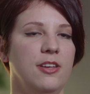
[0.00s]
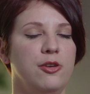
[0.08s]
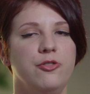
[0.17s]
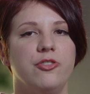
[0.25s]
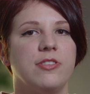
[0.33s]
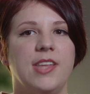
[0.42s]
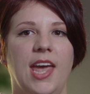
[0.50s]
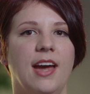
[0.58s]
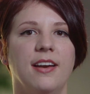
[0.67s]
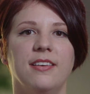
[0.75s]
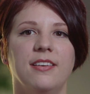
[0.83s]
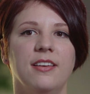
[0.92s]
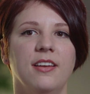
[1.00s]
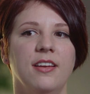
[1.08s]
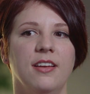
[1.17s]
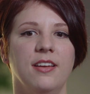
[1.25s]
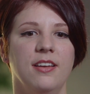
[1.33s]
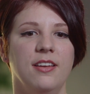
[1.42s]
You just can't,
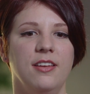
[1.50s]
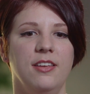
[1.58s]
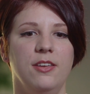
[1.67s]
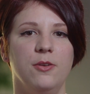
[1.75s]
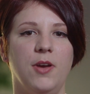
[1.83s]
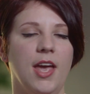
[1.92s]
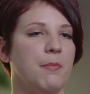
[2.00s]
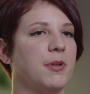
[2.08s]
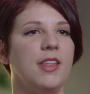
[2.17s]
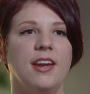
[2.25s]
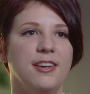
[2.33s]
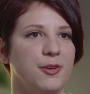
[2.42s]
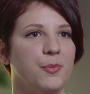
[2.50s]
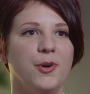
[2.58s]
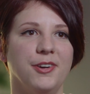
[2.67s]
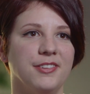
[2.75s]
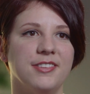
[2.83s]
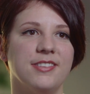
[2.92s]
you can't put that into
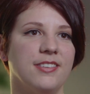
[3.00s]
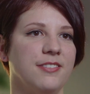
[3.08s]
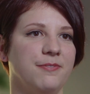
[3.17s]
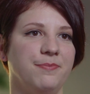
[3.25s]
words.